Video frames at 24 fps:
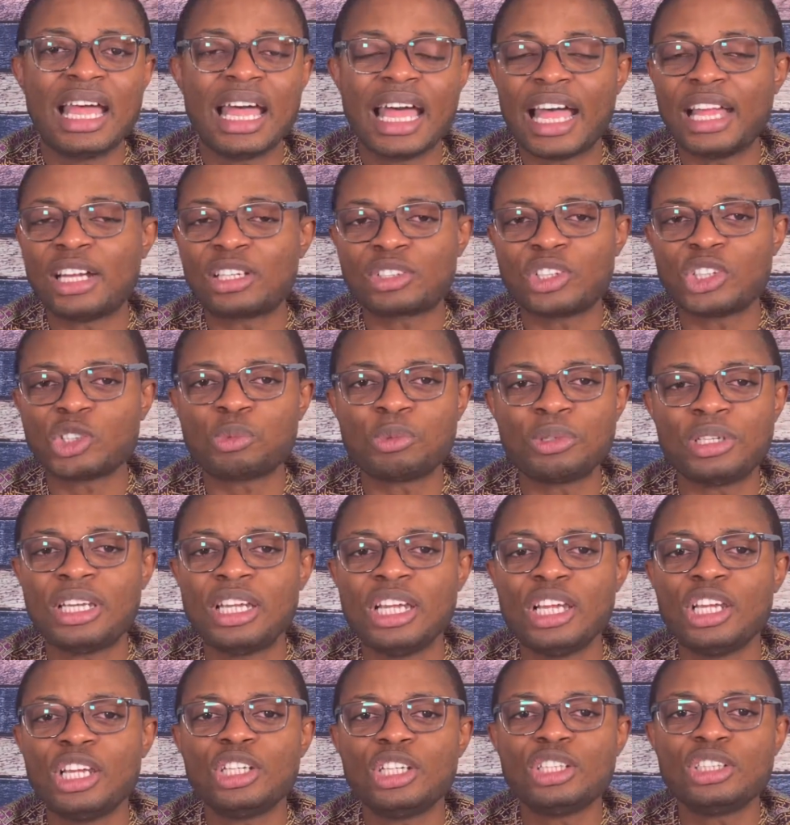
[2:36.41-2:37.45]
And trust me,
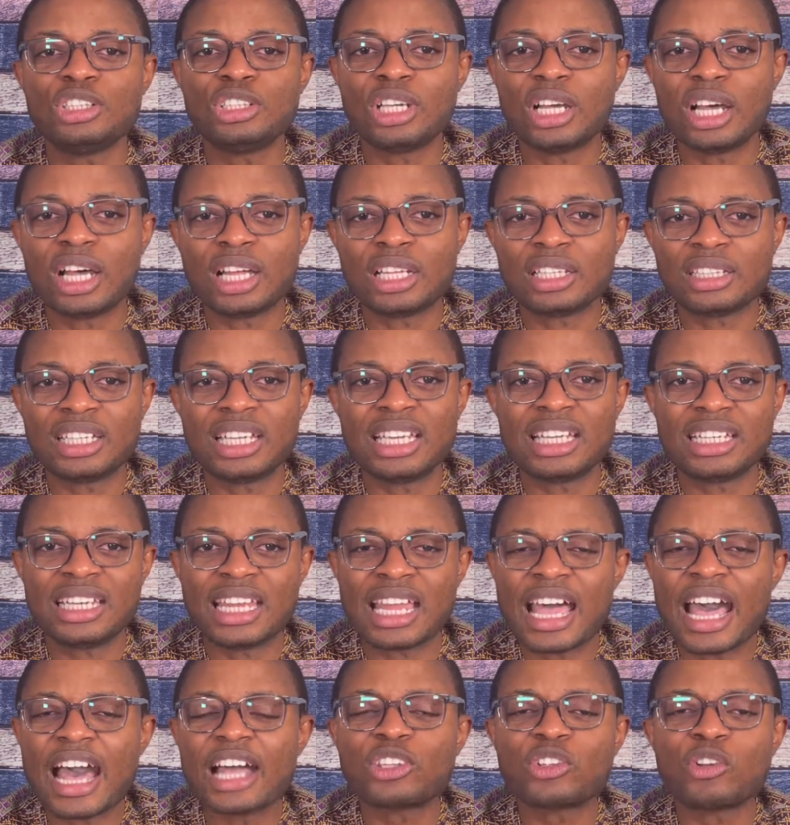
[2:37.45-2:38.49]

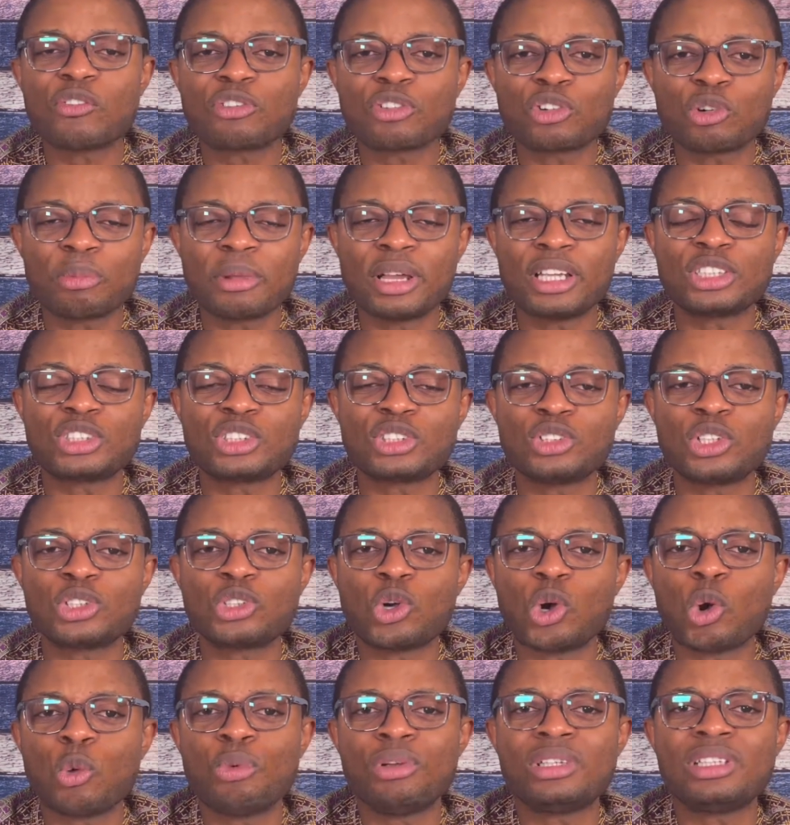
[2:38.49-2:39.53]
the act of romance should not
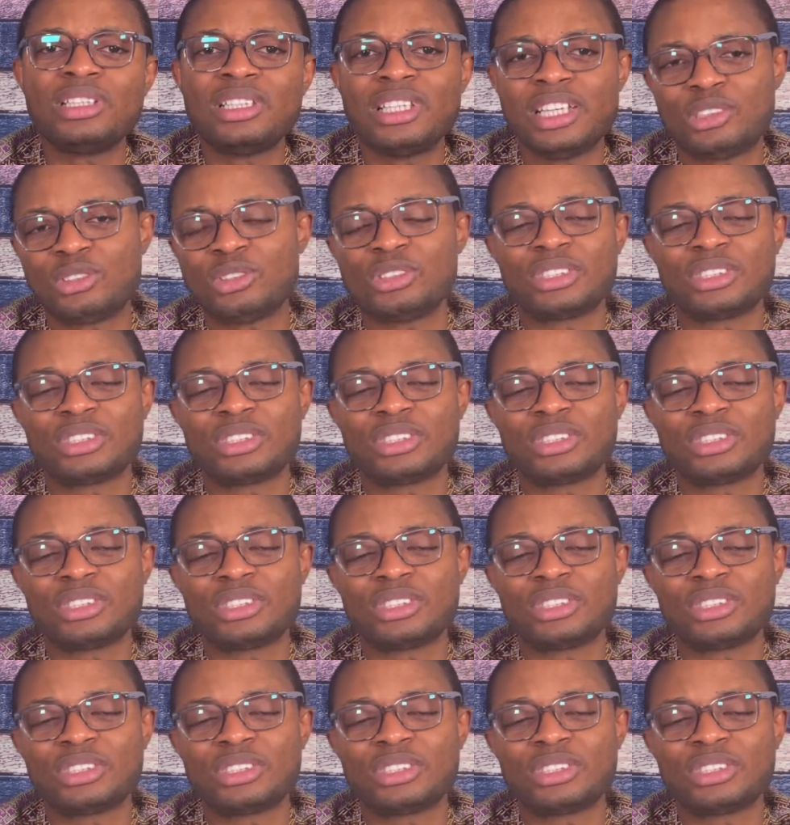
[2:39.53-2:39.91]
always lead to